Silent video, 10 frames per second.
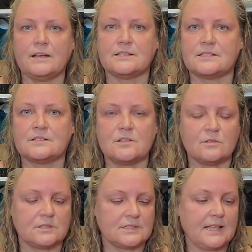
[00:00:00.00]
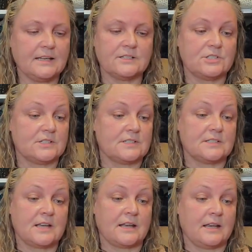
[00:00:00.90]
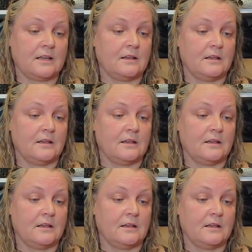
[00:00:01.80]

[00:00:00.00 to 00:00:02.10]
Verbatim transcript: is so, that is just stunning.